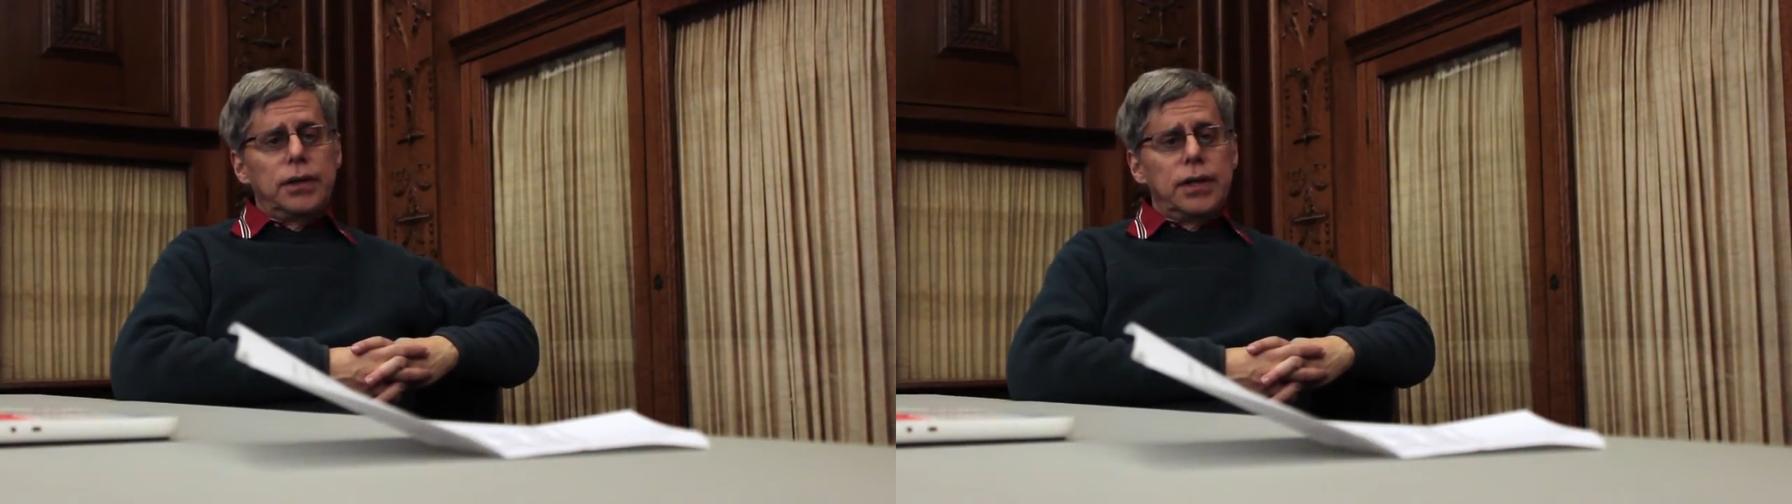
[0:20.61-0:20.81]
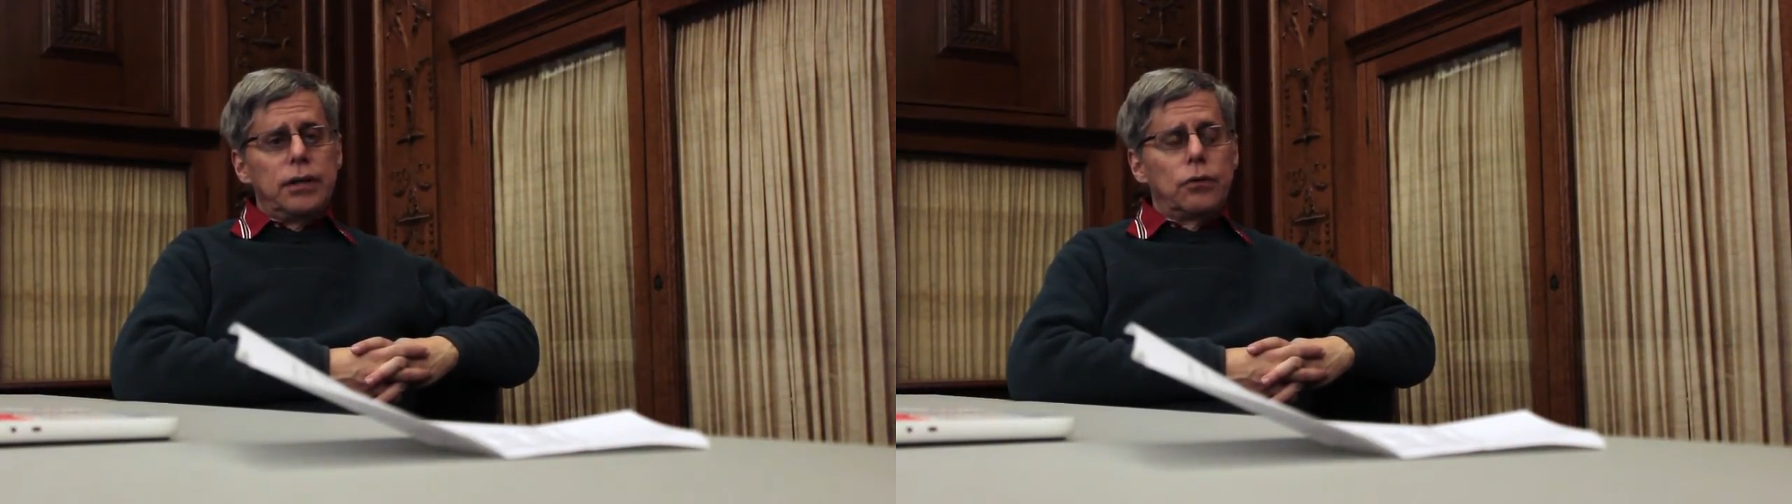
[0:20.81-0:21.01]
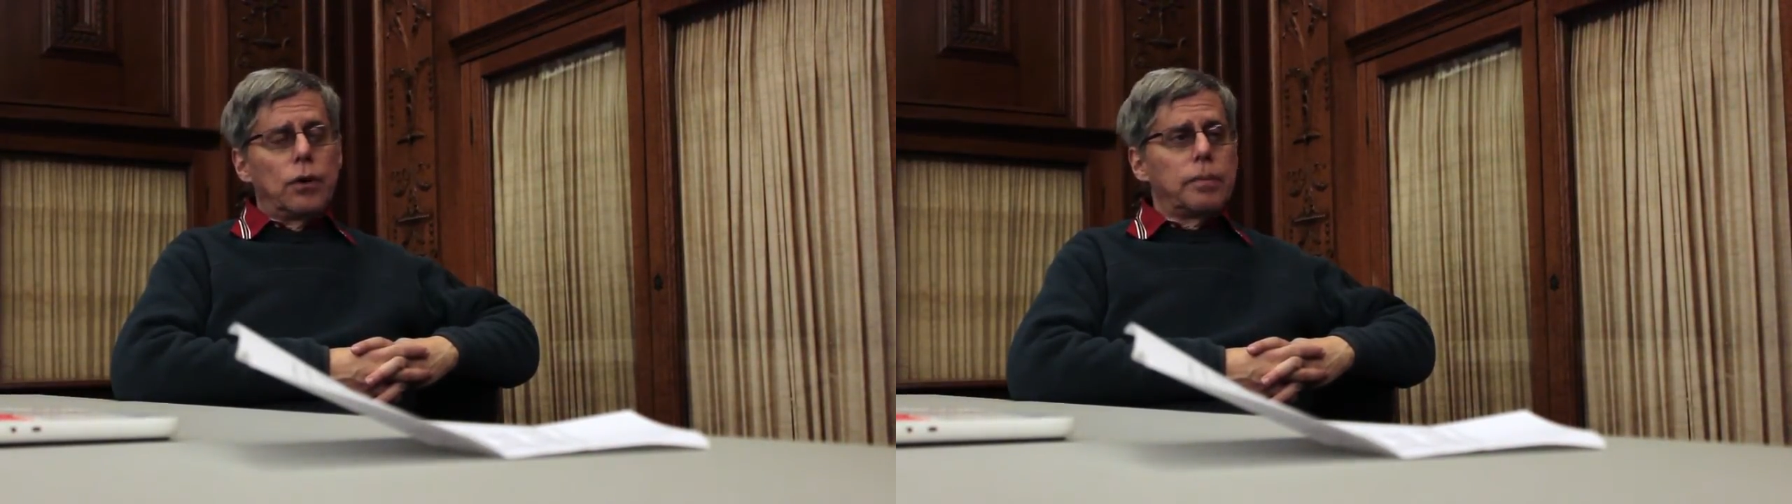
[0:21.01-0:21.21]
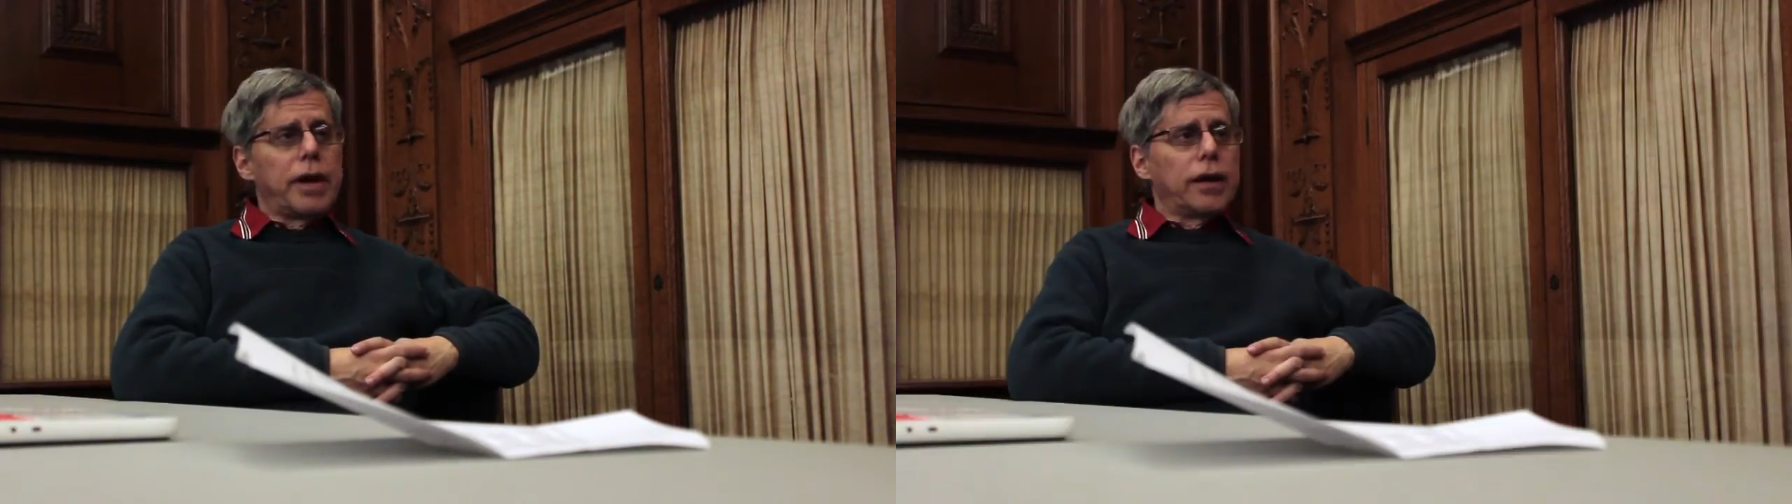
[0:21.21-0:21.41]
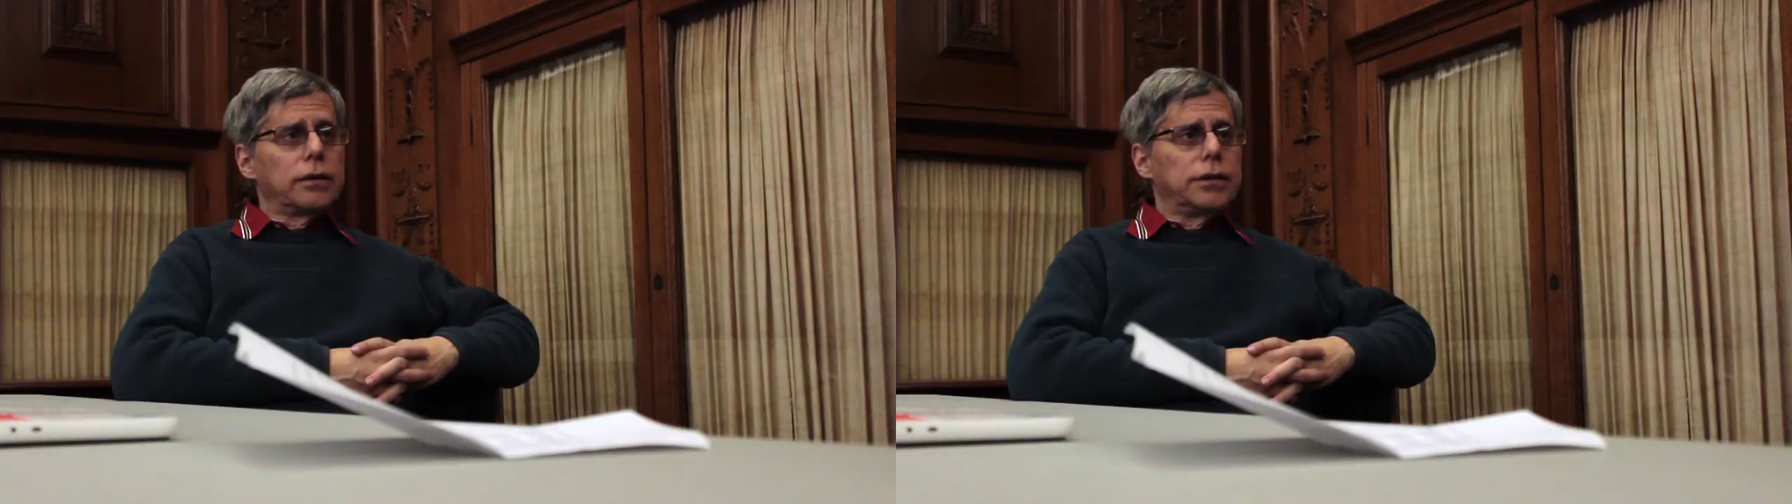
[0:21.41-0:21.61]
didn't
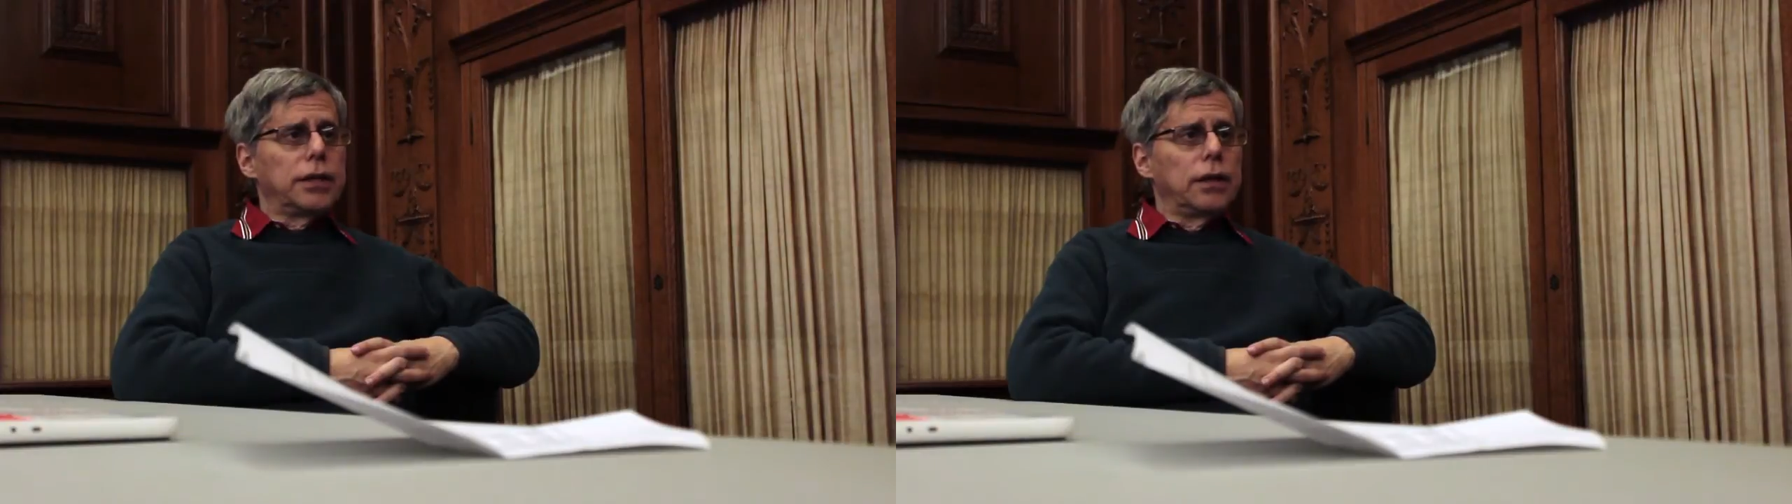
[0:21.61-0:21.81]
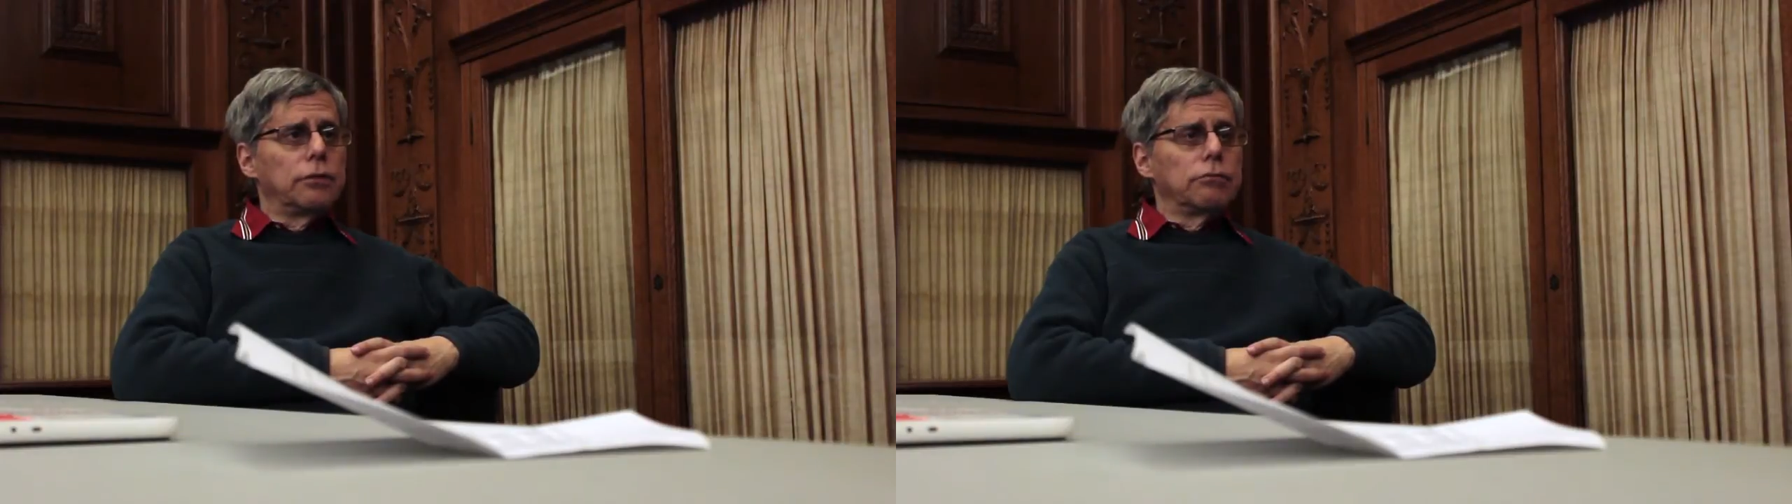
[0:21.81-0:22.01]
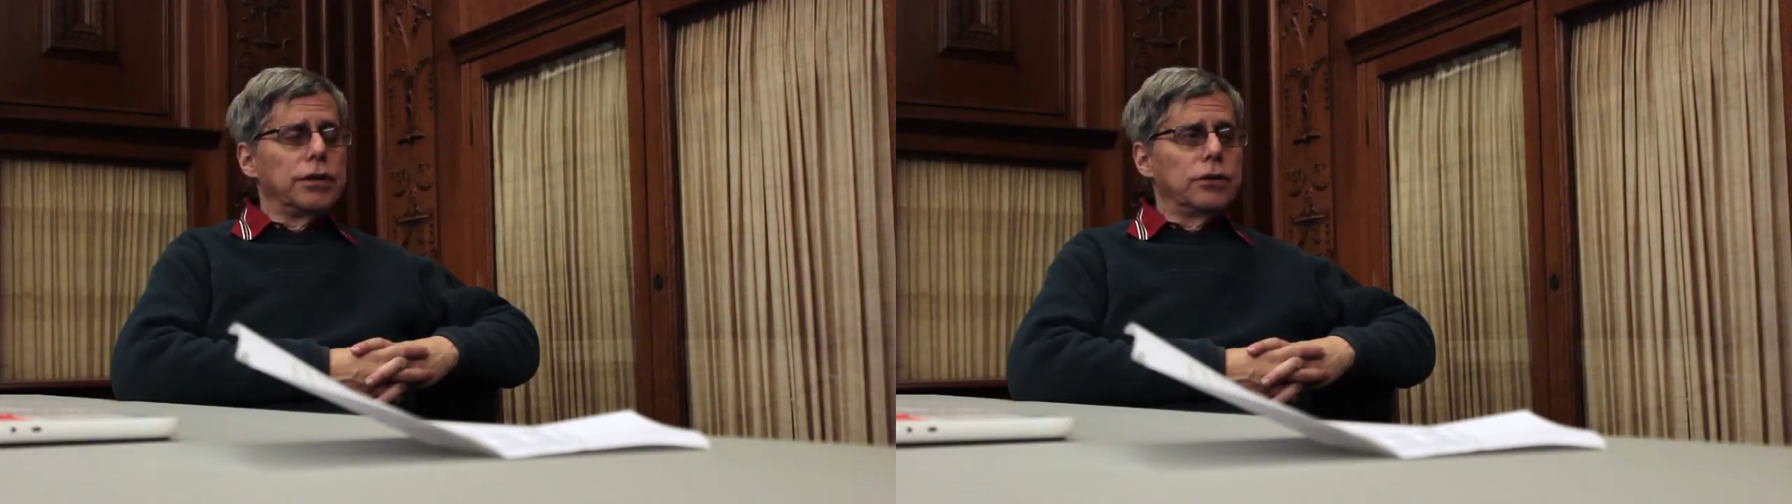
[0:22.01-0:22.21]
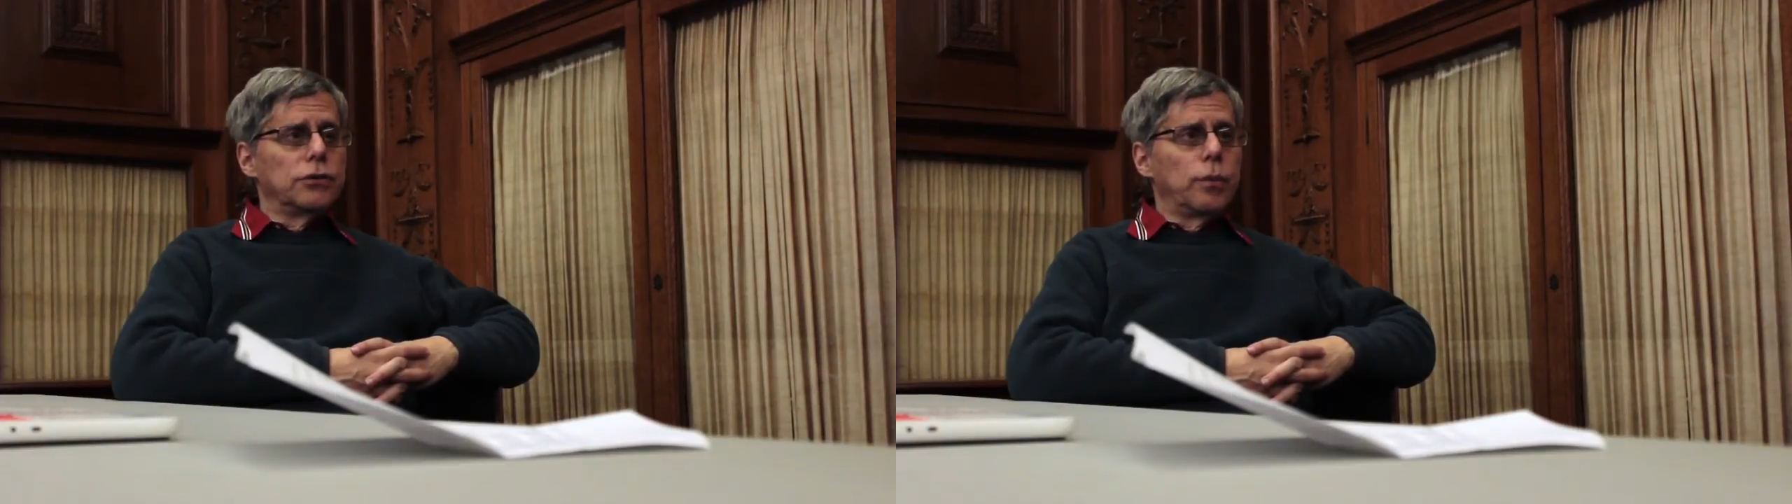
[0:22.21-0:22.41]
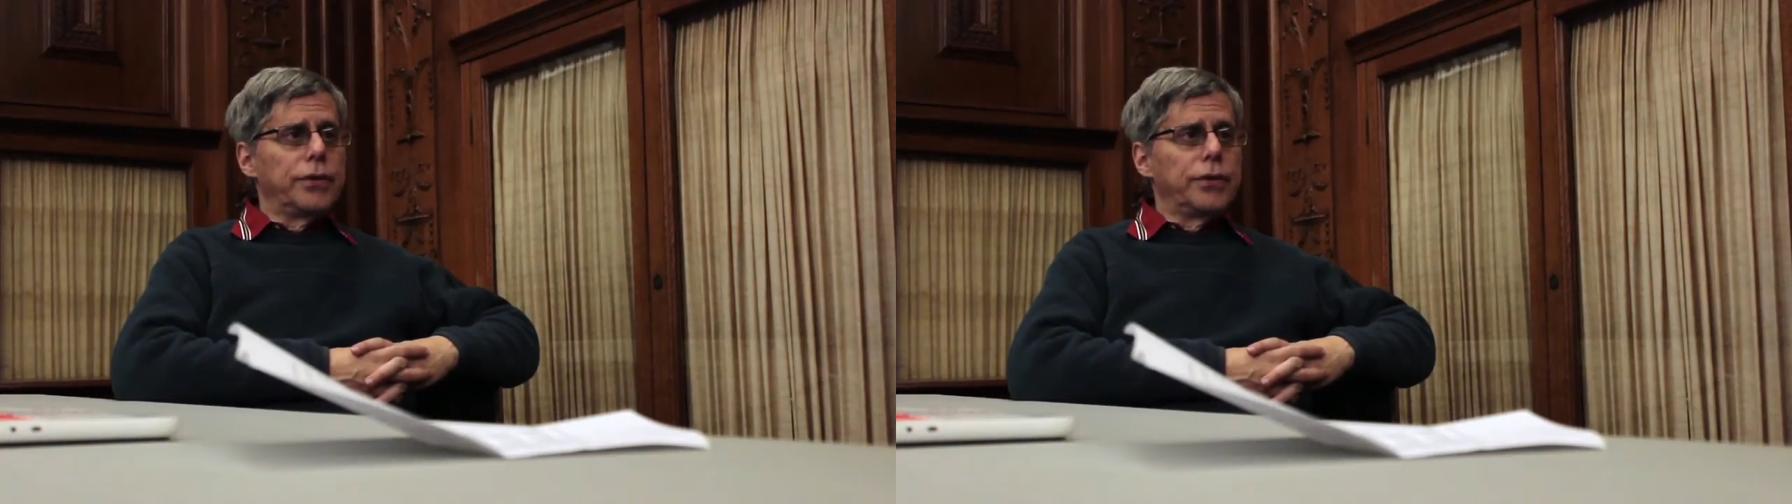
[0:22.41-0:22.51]
automatically tell the readers